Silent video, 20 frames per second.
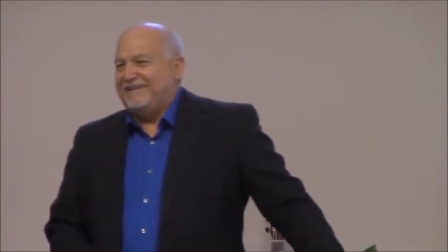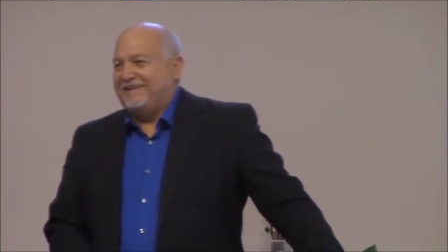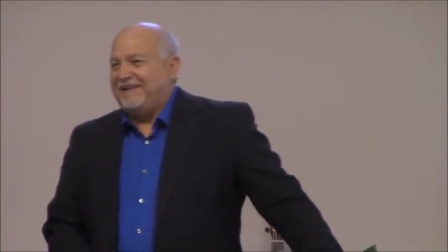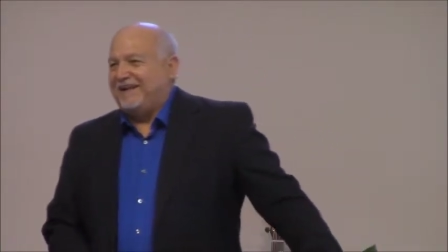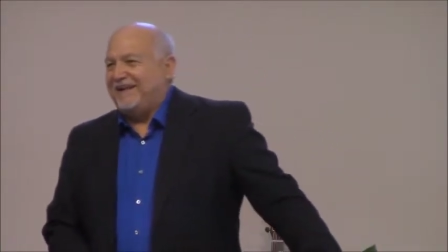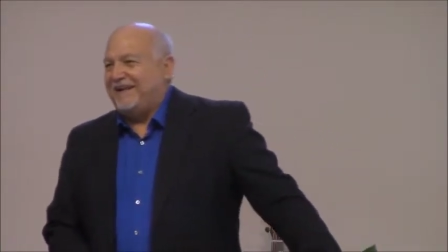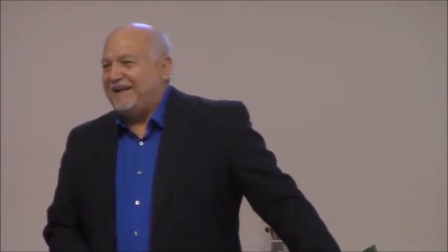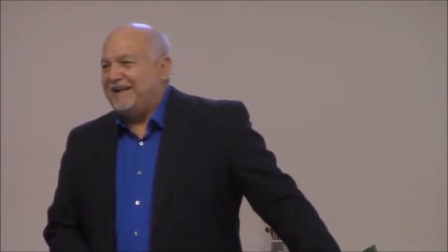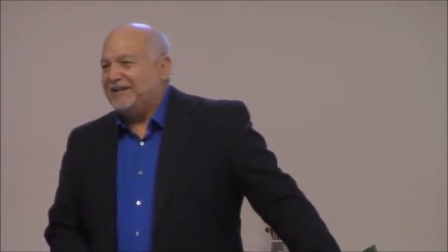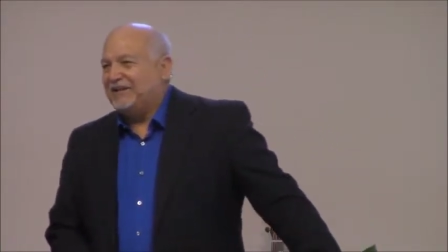
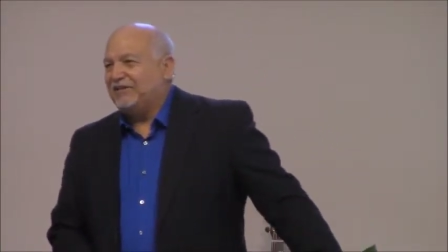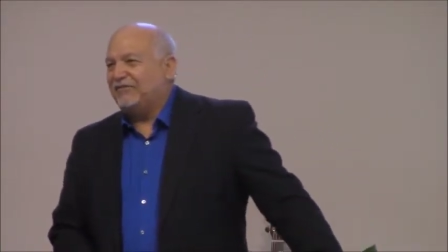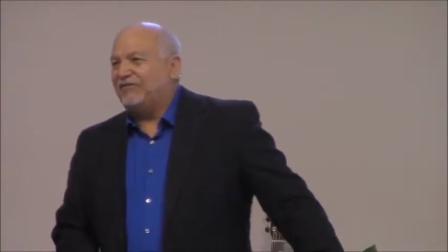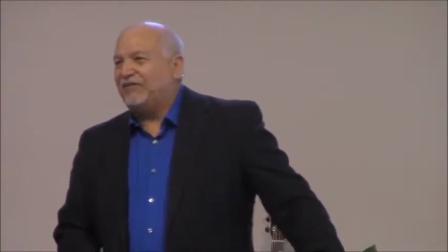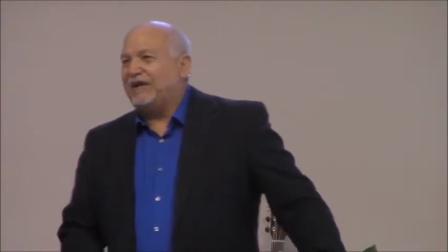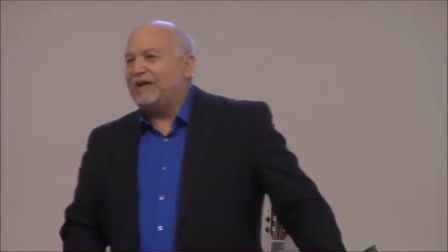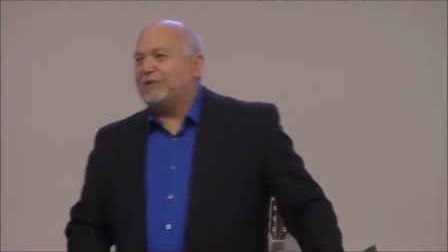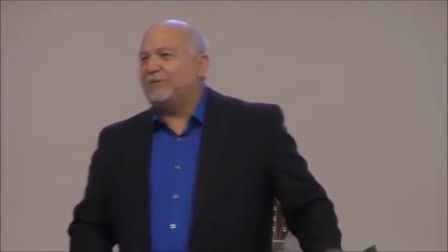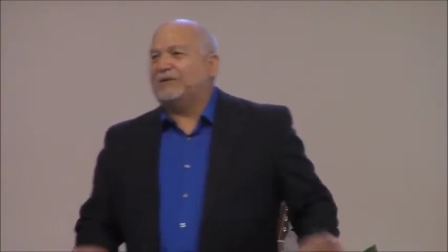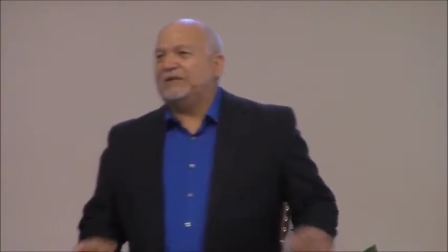and the
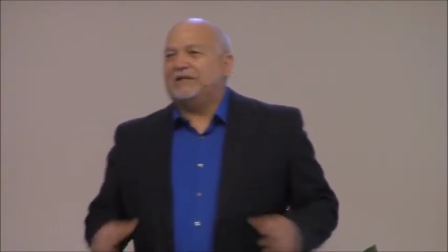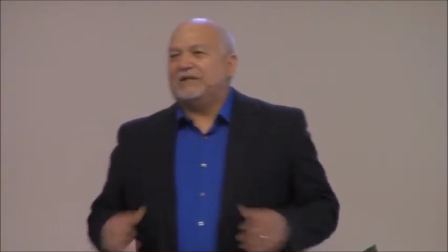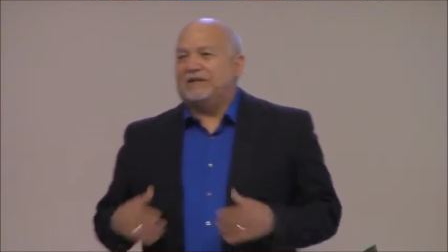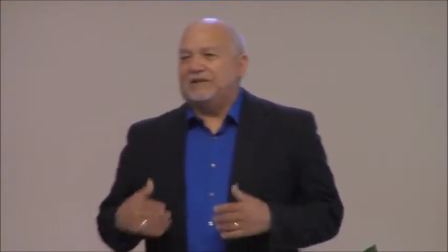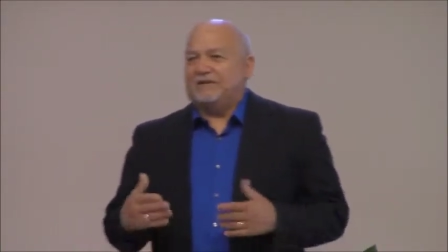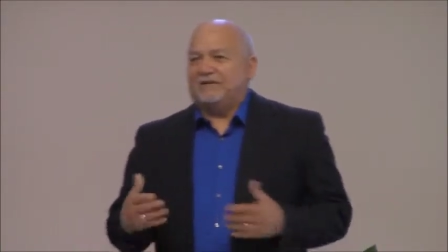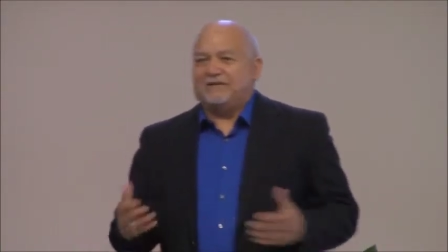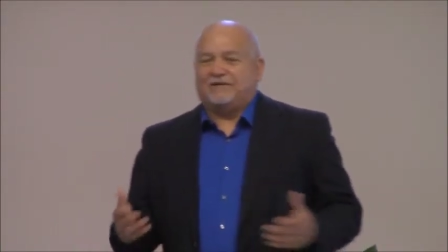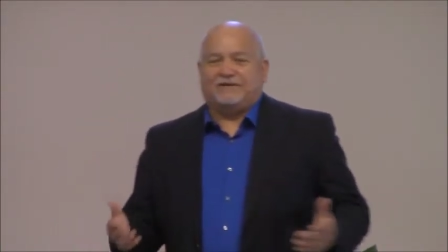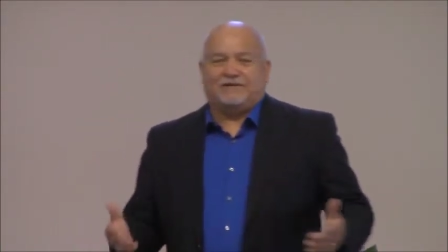following
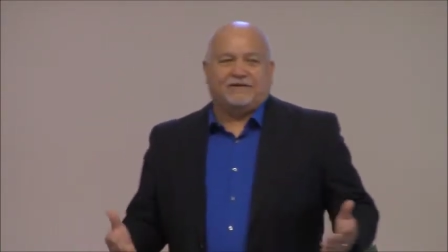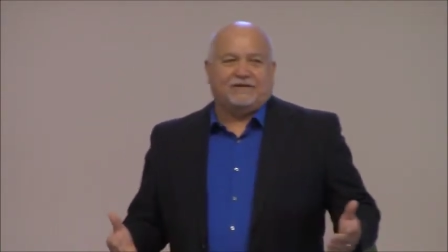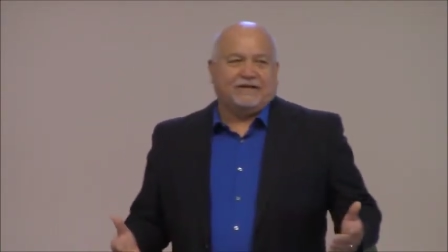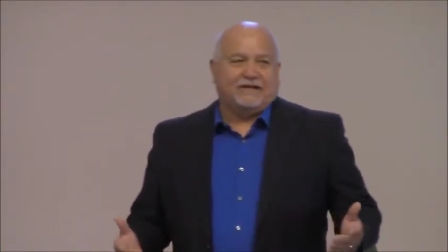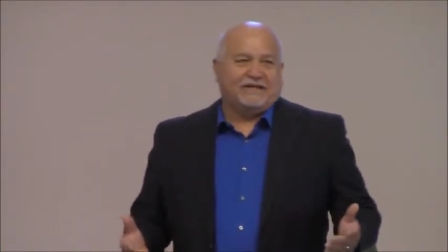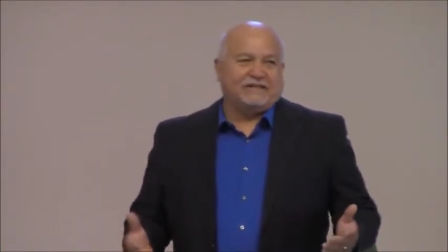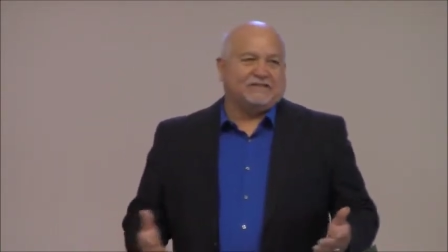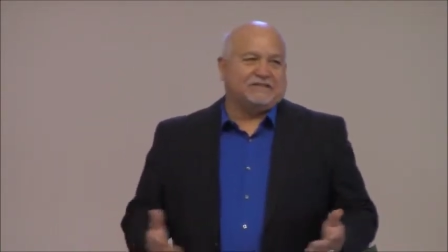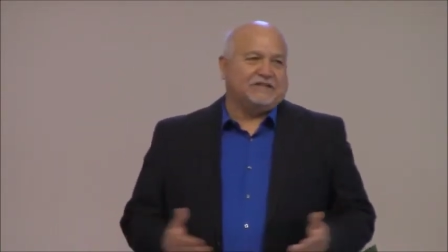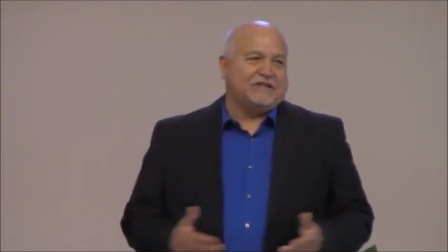year,
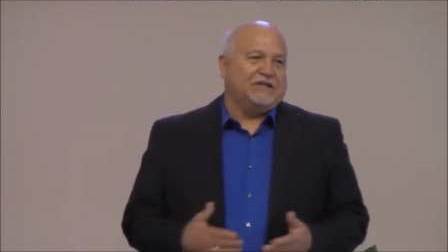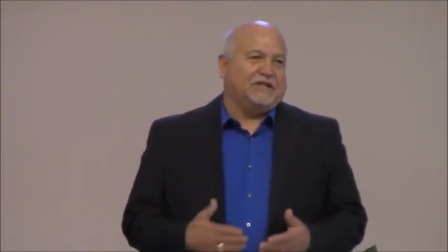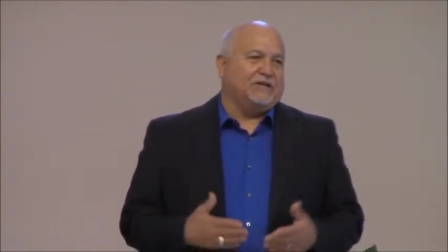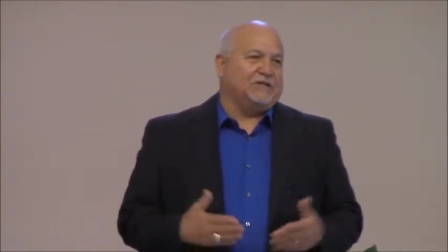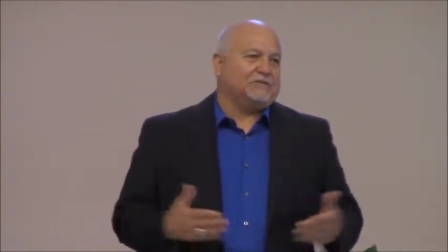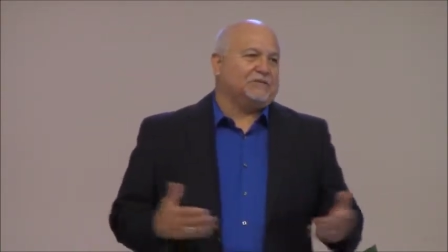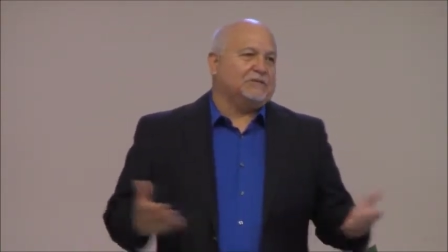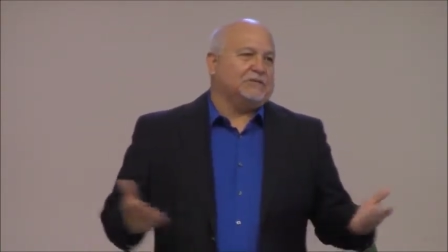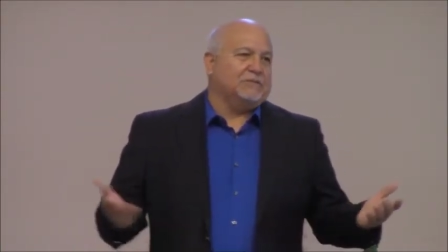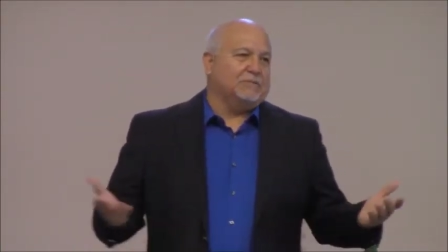as the
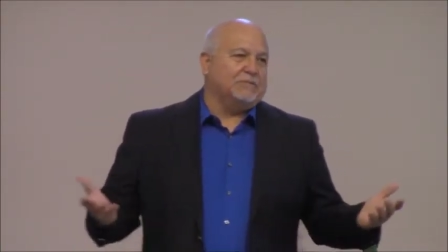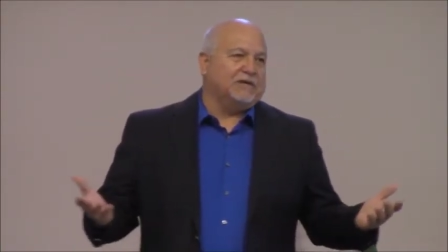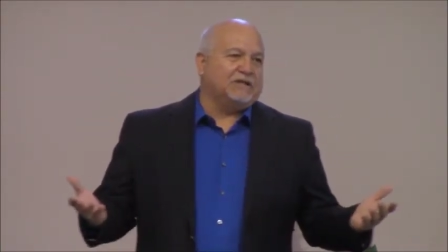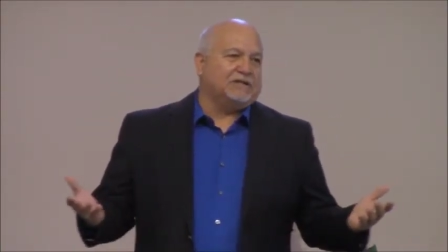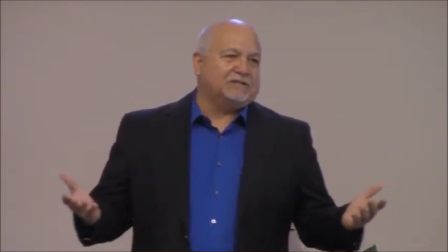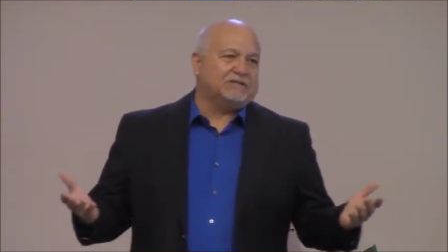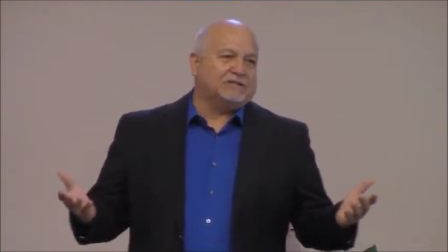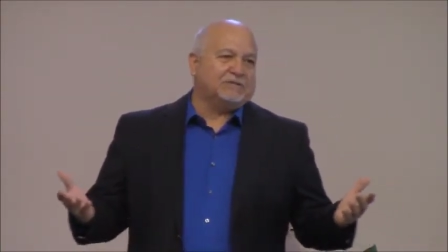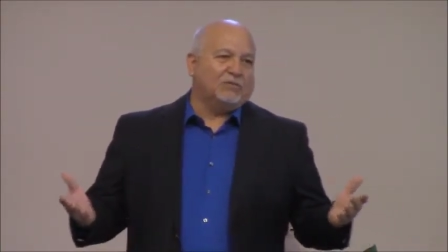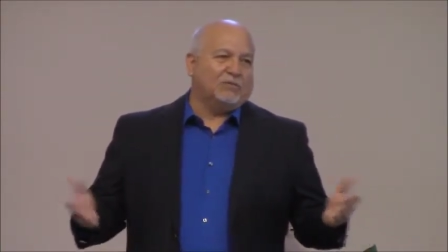years, the
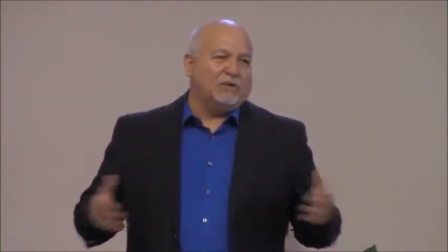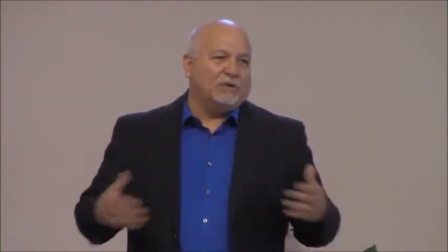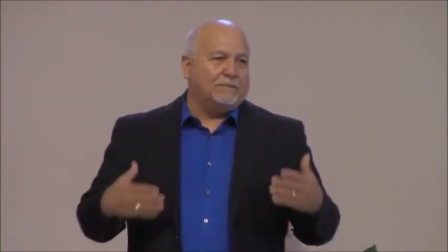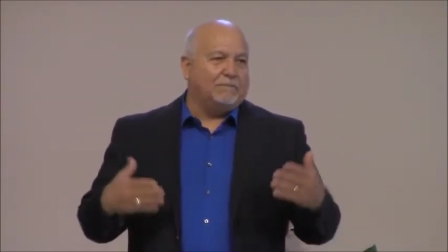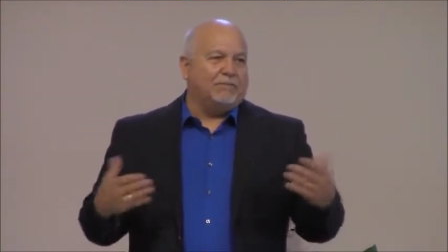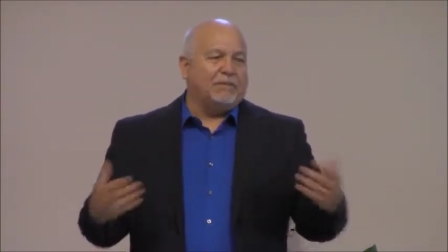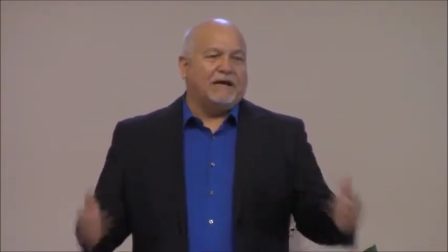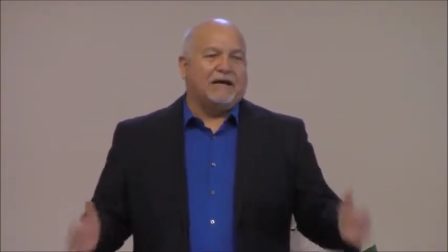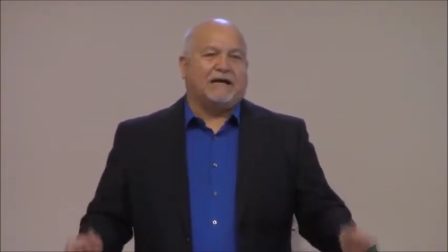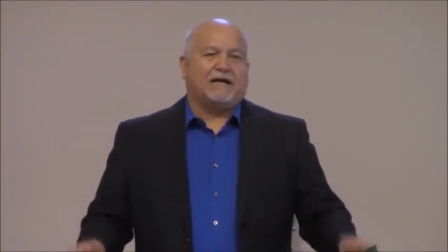months
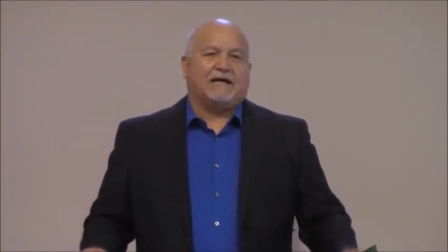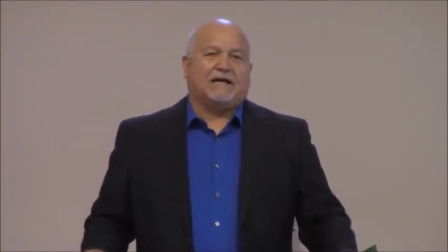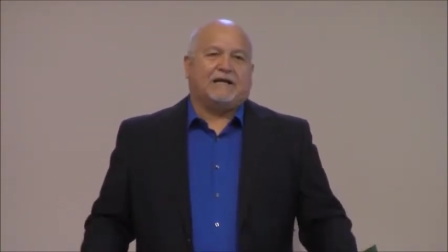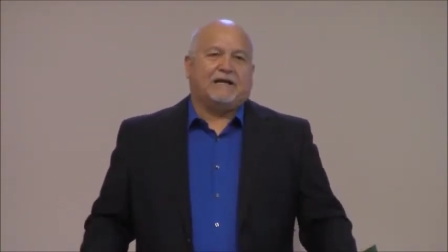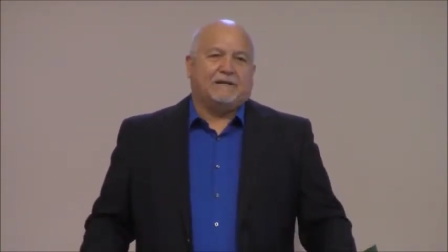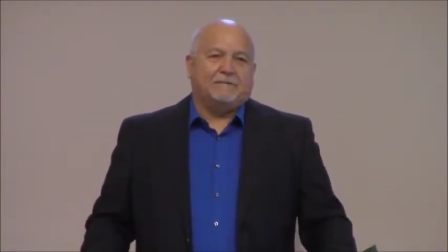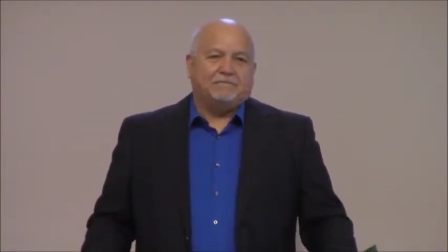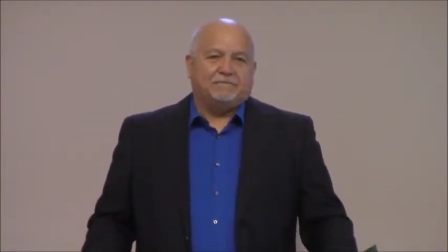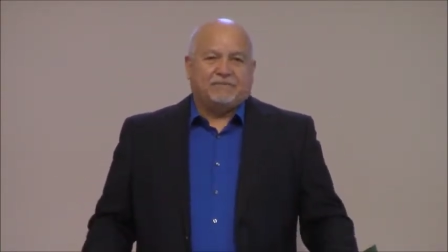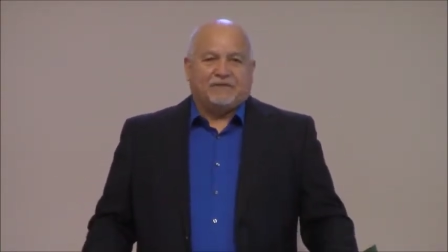went
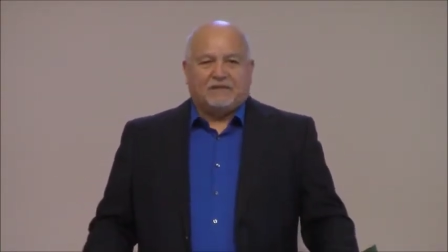by,